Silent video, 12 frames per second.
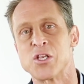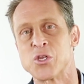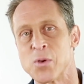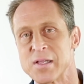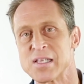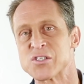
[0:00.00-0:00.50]

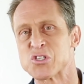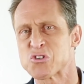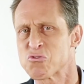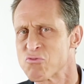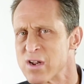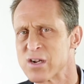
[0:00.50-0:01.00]
Doing this is
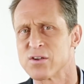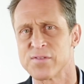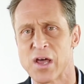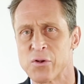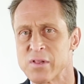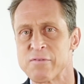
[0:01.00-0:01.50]
critical
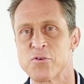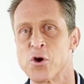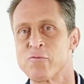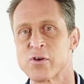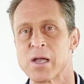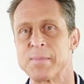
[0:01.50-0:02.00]
not only for
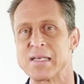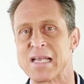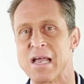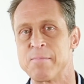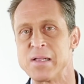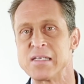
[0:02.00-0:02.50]
overcoming
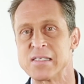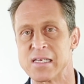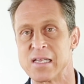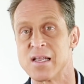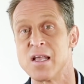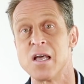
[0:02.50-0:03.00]

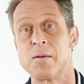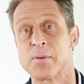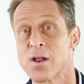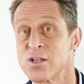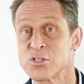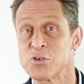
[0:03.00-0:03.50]
diabetes,
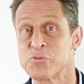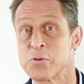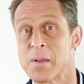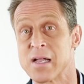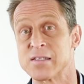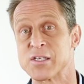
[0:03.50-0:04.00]
but also
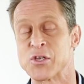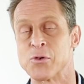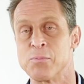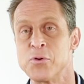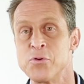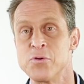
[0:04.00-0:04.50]
for balancing
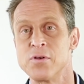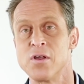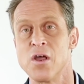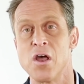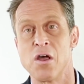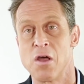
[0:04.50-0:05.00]
your
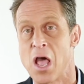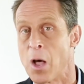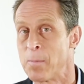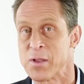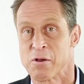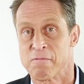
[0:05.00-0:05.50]
mood,
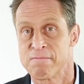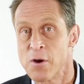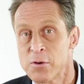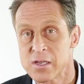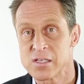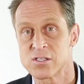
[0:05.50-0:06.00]
helping your
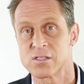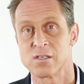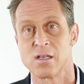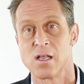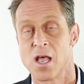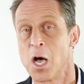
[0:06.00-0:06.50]

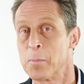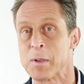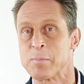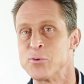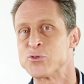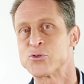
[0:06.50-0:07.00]
focus,
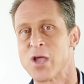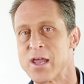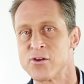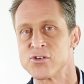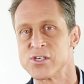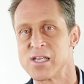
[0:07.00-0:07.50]
helping boost your
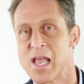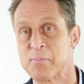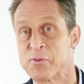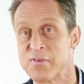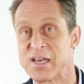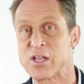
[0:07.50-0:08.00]
energy,
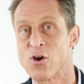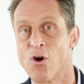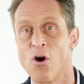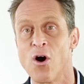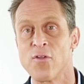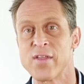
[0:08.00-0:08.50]
and preventing
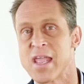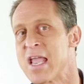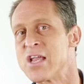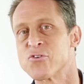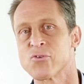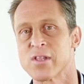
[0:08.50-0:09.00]
all
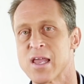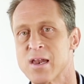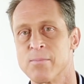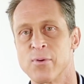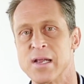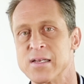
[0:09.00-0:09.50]
the
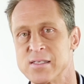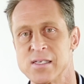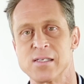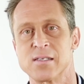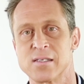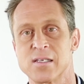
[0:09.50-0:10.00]
age-related brain
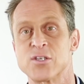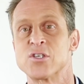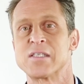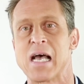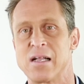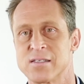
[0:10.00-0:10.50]
diseases
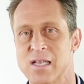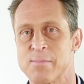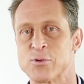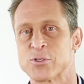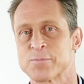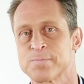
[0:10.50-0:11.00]
such as
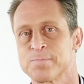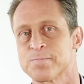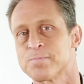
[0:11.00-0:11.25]
Alzheimer's.